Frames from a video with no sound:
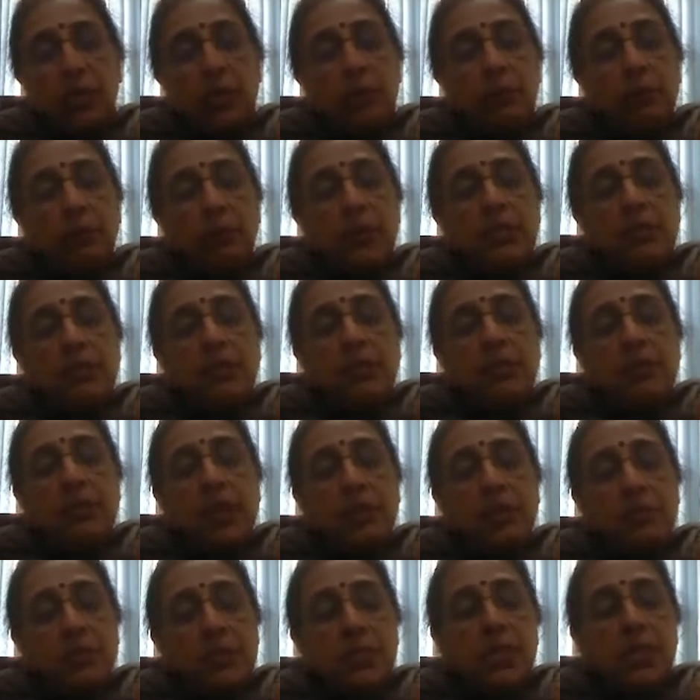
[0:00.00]
But
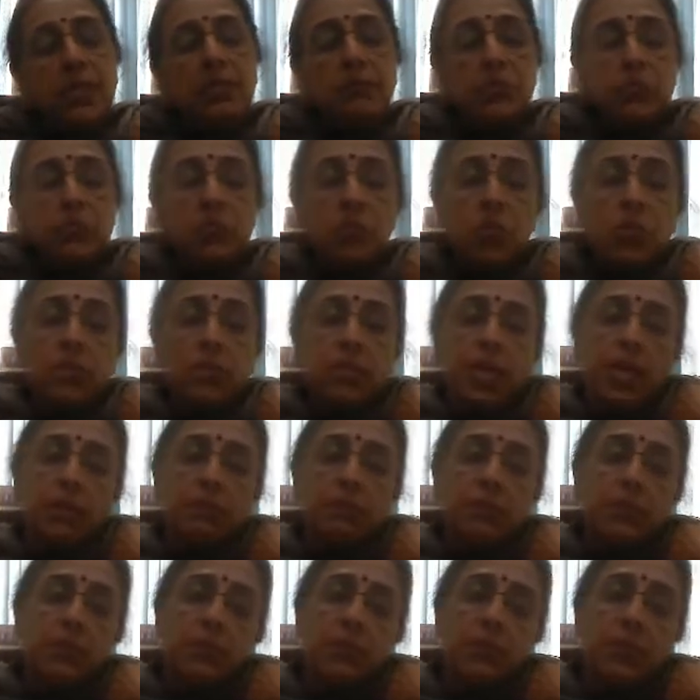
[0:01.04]
sometimes what
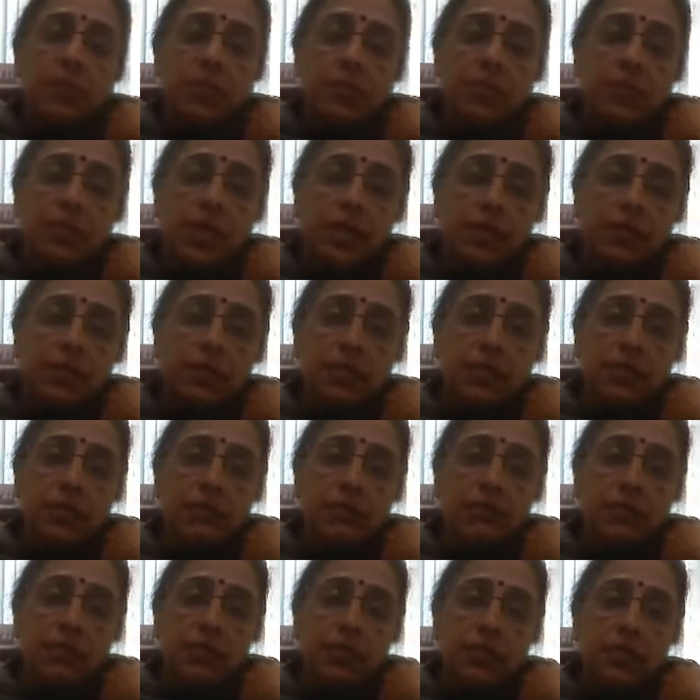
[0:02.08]
happens is that
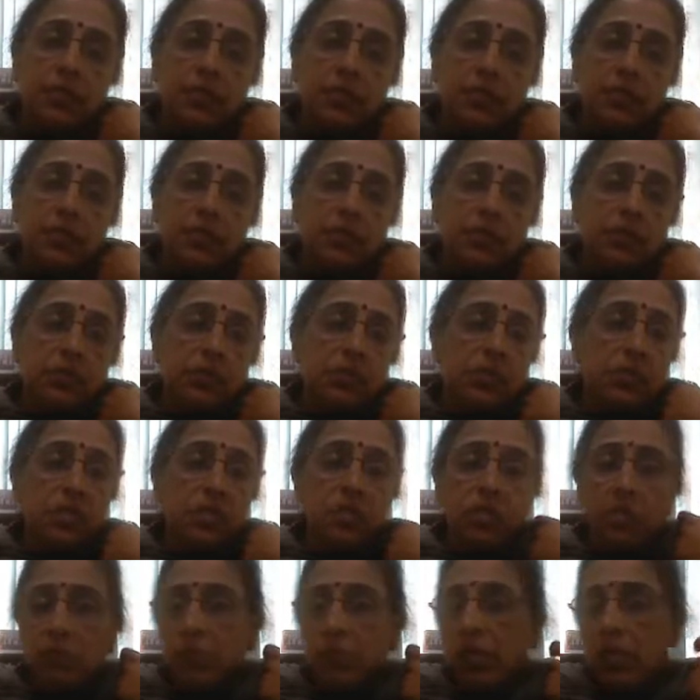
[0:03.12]
even the
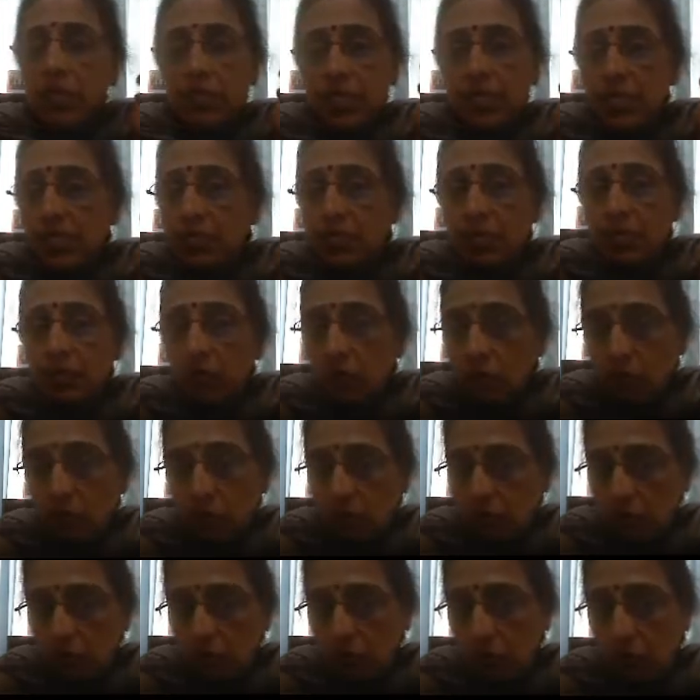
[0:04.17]
decision maker doesn't
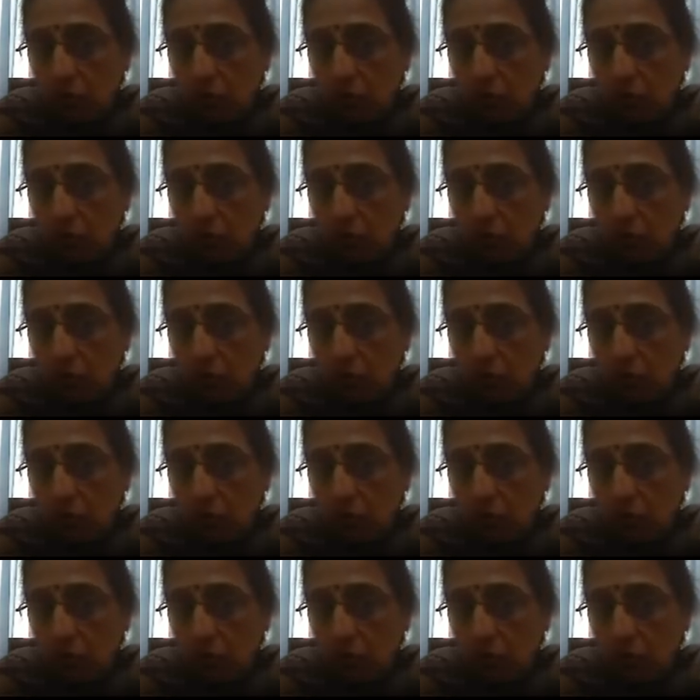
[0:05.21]
know